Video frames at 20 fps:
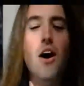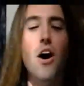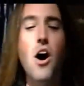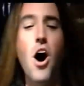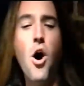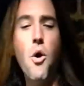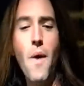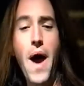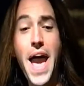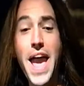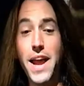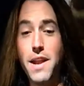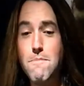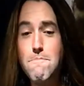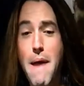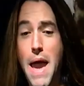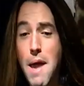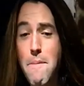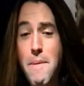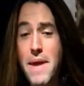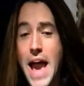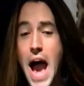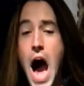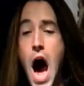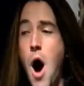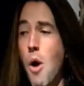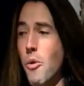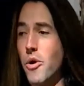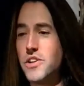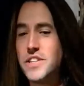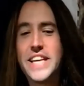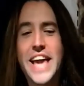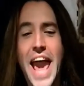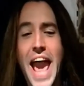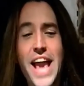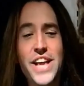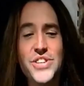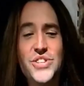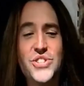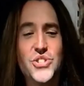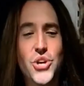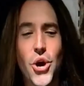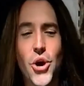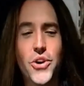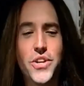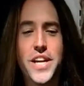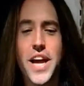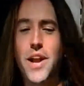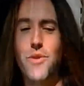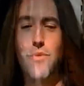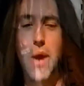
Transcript: Oh, wait, maybe Howard K. Stern can